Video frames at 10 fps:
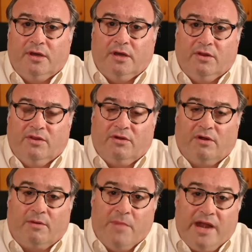uh, there
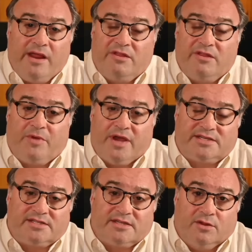are many other
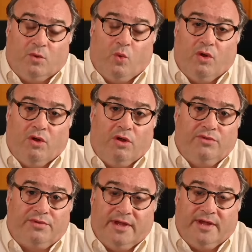places in the
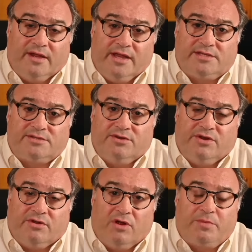world, uh, Eastern
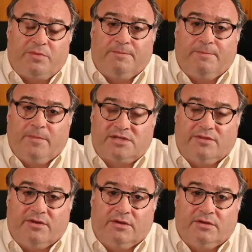Europe,
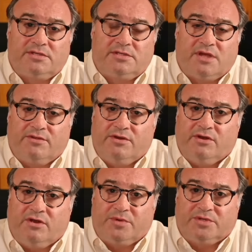Southern Southern
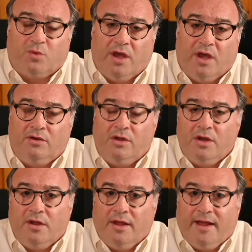Europe as well.
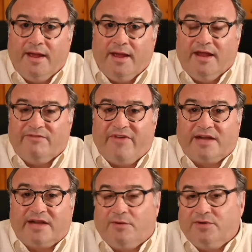In
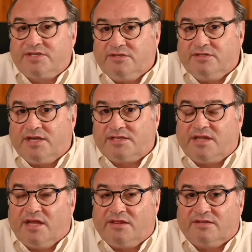fact, I would
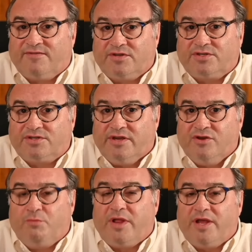suggest that there's virtually
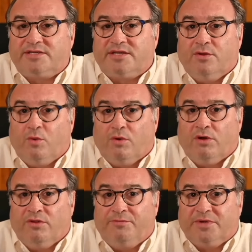no place in the
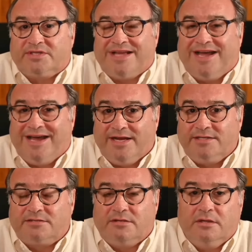world
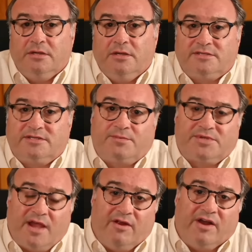besides
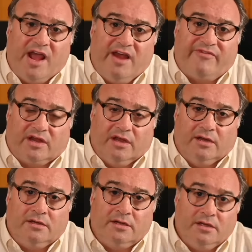sub-Saharan
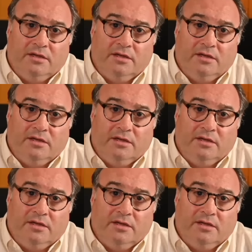Africa